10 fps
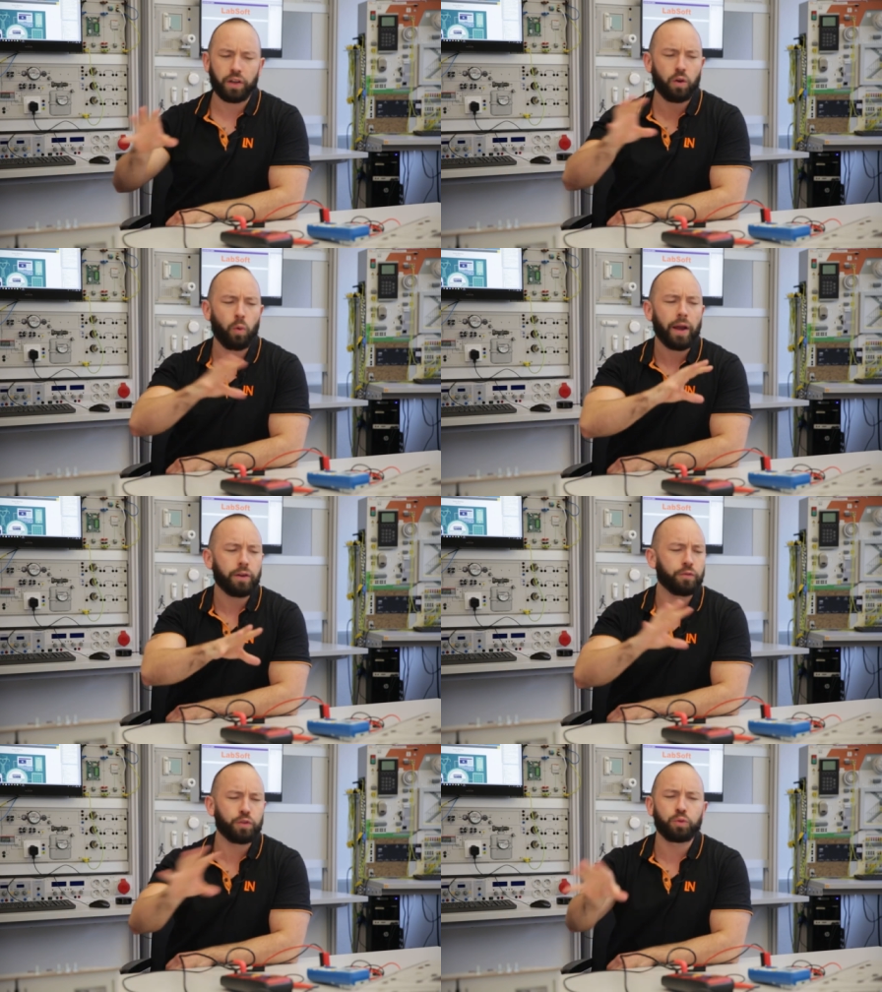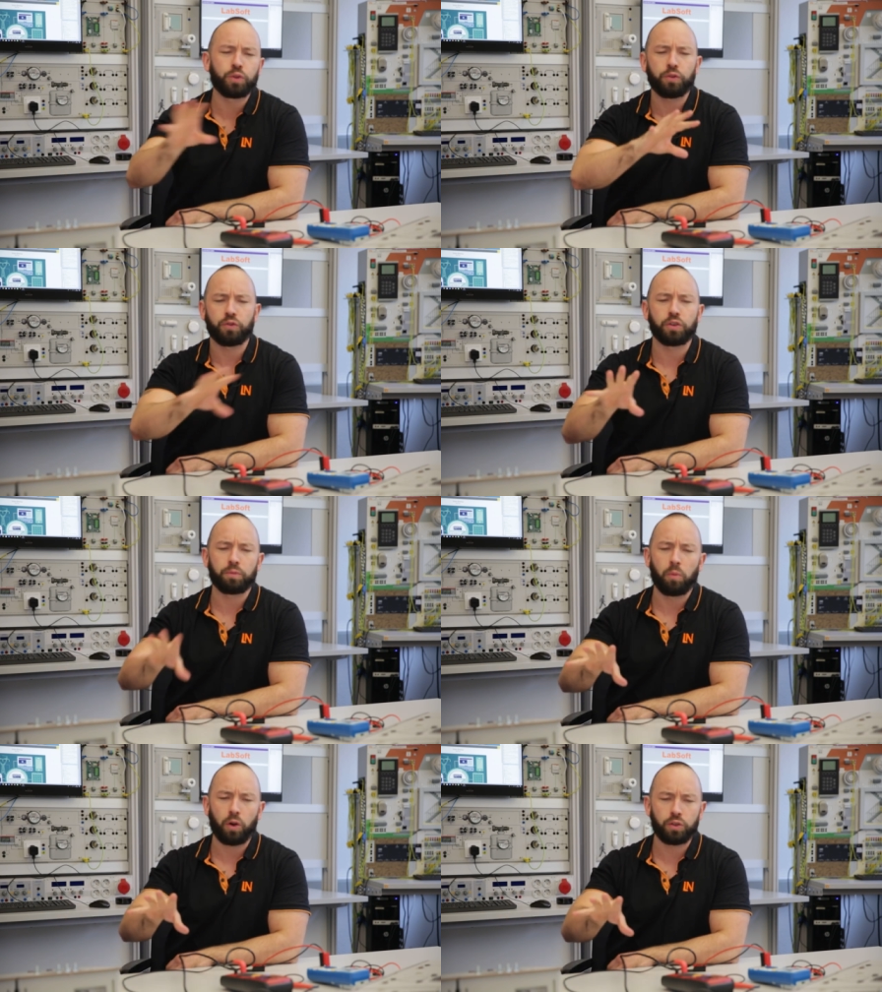here quite a few
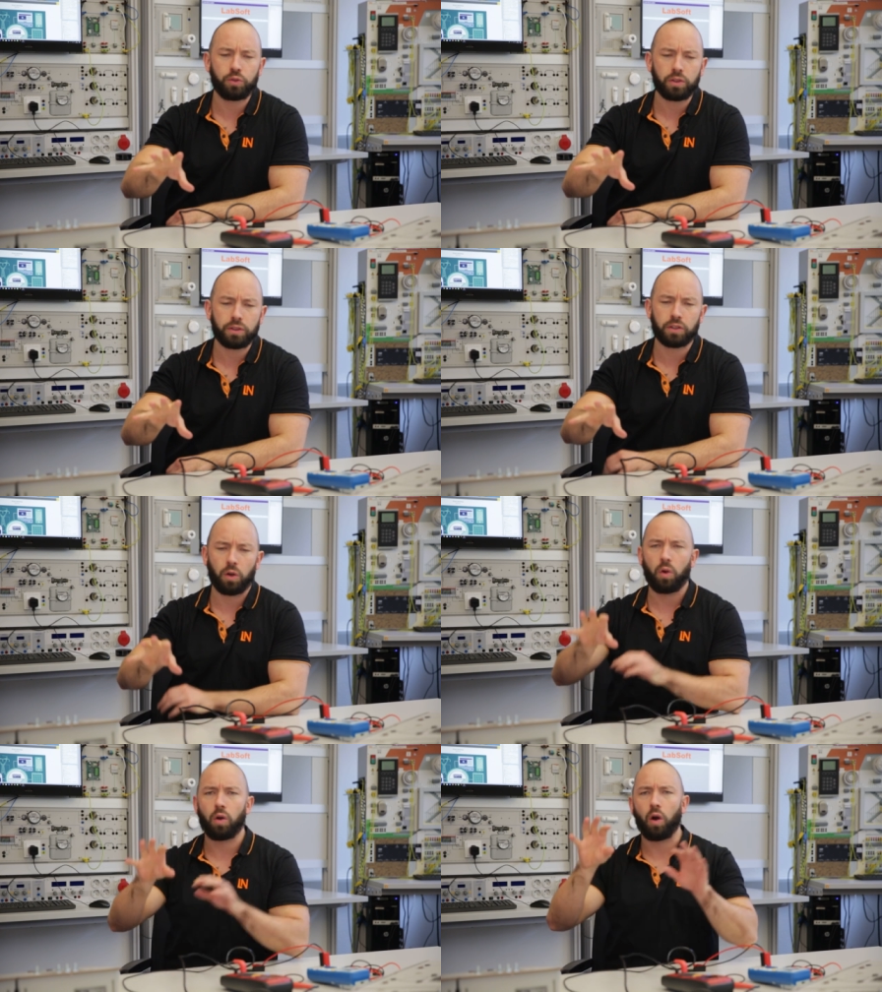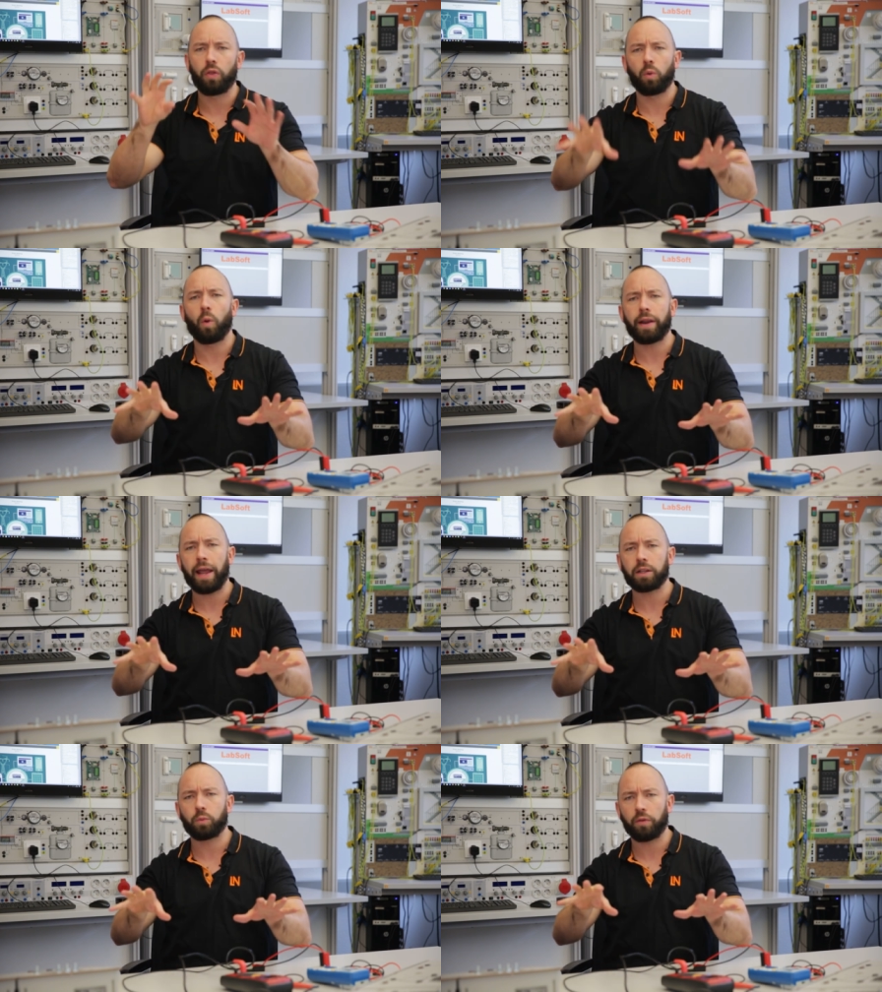different modules. So on the one
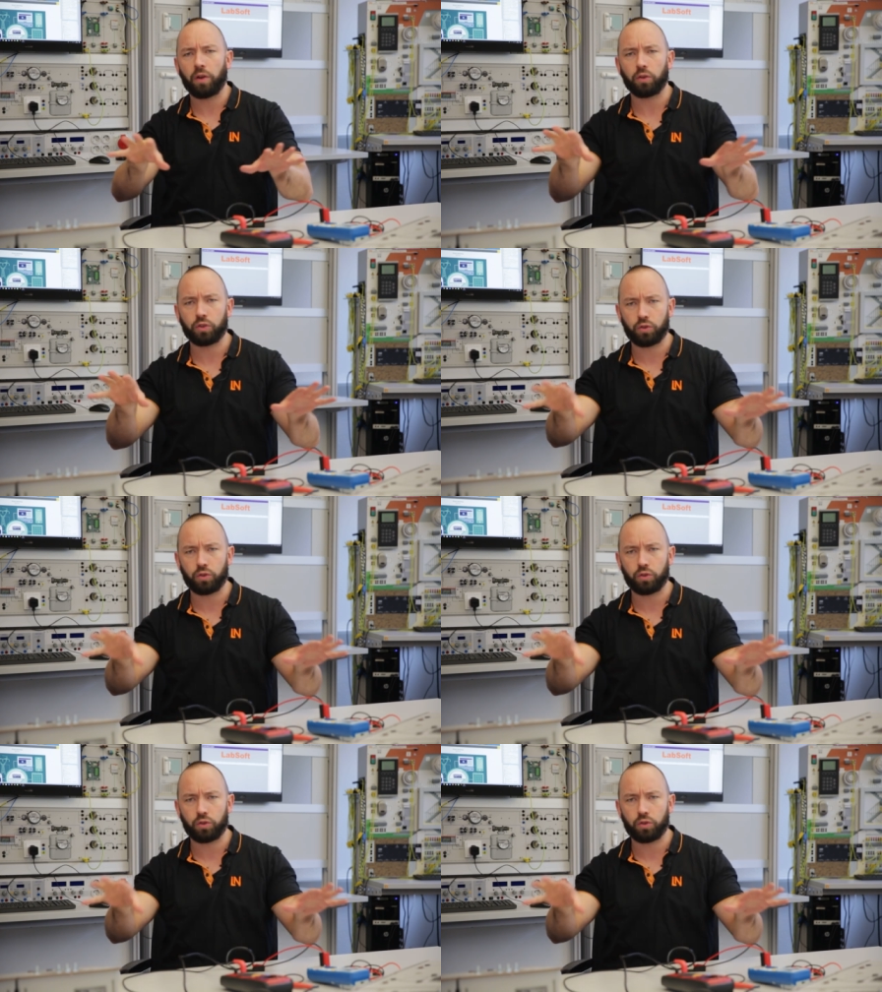hand, we have our